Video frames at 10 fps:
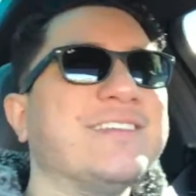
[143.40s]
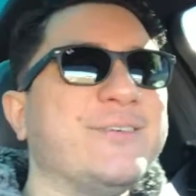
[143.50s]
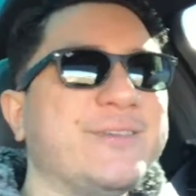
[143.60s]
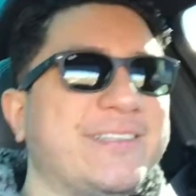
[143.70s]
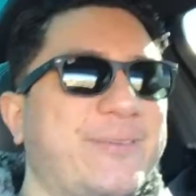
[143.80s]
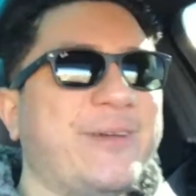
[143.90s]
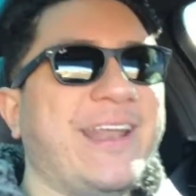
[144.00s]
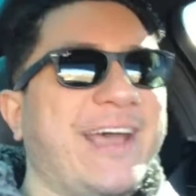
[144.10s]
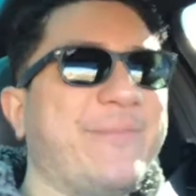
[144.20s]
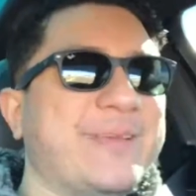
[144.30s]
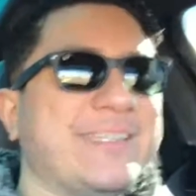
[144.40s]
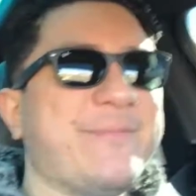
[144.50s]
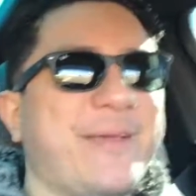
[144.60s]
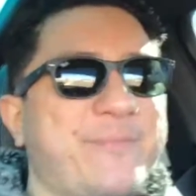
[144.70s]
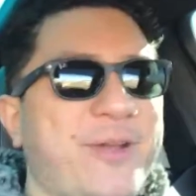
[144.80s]
so we'll see what happens. I
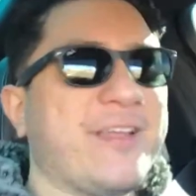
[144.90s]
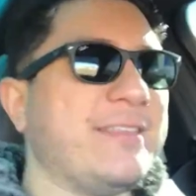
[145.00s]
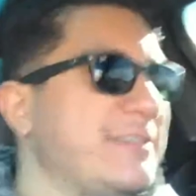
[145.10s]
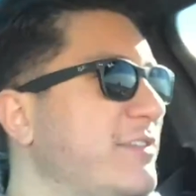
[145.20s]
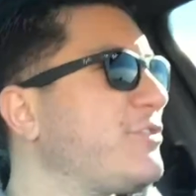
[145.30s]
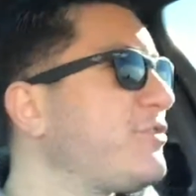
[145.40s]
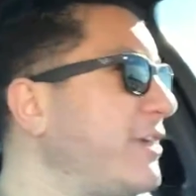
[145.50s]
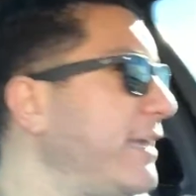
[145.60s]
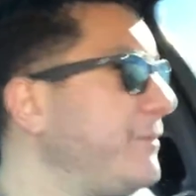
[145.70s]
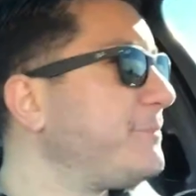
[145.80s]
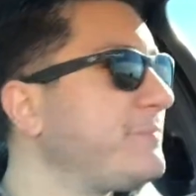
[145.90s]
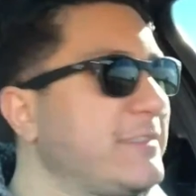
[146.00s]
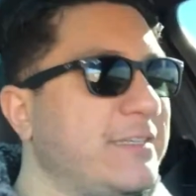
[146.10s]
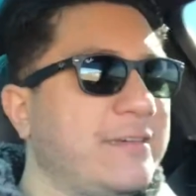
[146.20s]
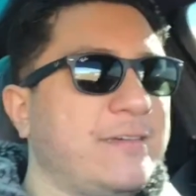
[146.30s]
might park in the street.
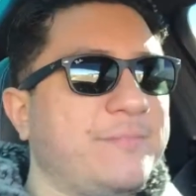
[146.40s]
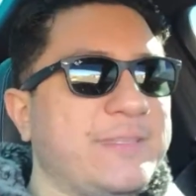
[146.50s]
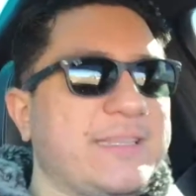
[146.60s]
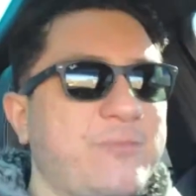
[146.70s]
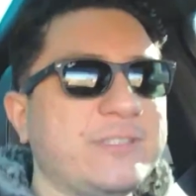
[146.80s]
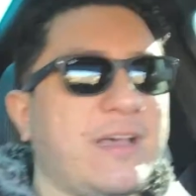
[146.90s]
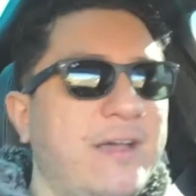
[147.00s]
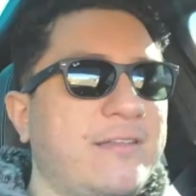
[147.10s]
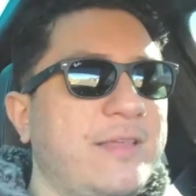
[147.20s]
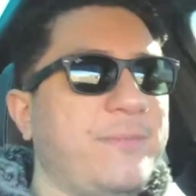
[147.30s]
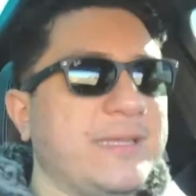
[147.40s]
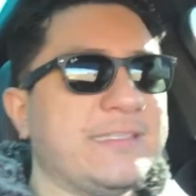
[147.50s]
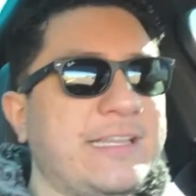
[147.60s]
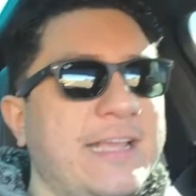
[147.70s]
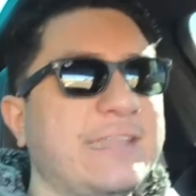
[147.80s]
But someone's ugly
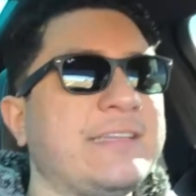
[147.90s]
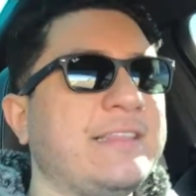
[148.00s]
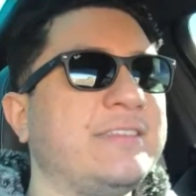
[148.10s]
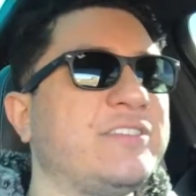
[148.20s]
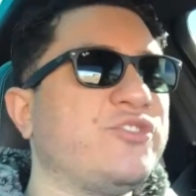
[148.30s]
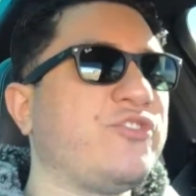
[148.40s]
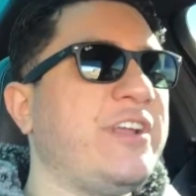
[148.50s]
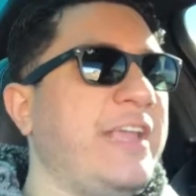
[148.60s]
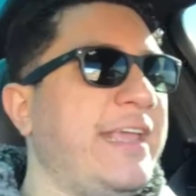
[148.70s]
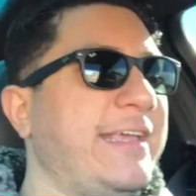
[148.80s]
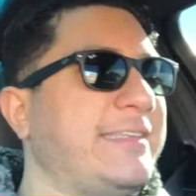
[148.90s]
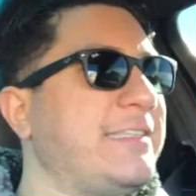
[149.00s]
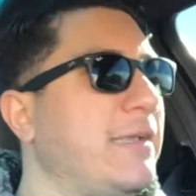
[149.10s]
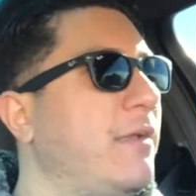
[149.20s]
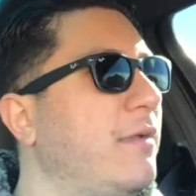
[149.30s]
Mustang is in the street.